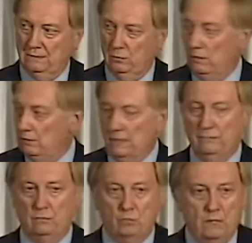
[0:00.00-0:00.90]
we don't
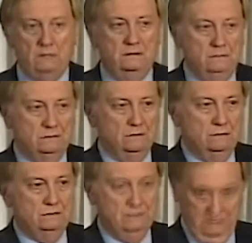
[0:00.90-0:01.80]
have the right to
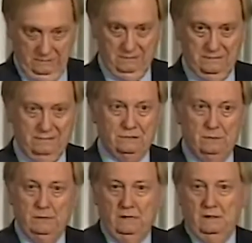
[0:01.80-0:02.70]
disclose things that
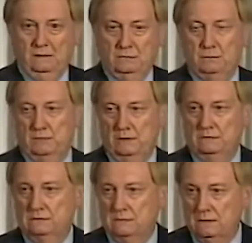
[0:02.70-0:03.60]
somebody else
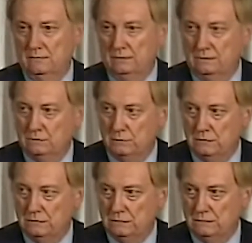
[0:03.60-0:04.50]
protects as confidential
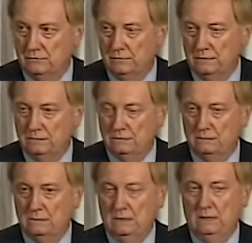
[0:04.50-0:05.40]
business information.
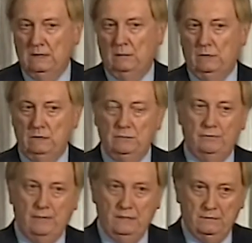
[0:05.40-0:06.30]
We can
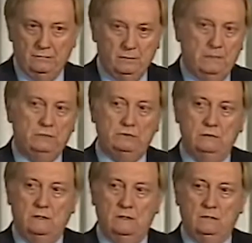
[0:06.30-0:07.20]
provide
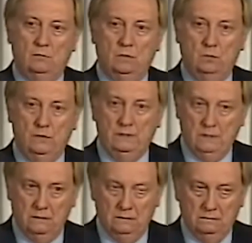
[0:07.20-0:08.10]
information on what we
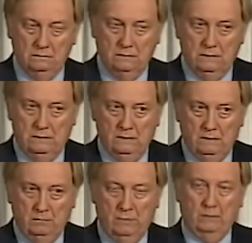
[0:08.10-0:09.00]
know,
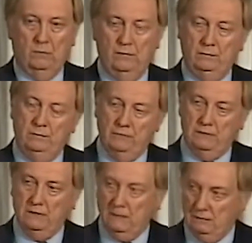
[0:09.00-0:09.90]
but we have to be very
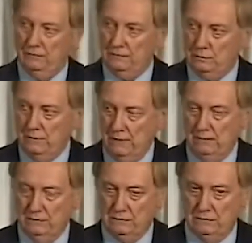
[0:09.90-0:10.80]
careful as we
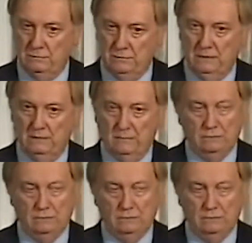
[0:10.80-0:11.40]
have this debate of